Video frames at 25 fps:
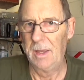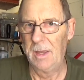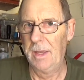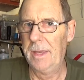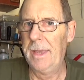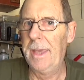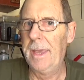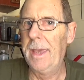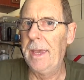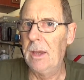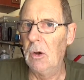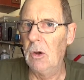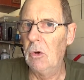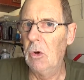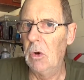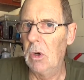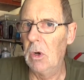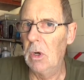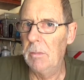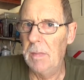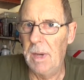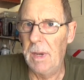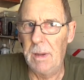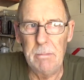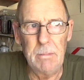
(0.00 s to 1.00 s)
Yeah,
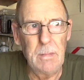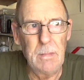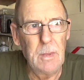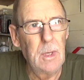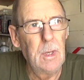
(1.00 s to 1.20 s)
alright Mum.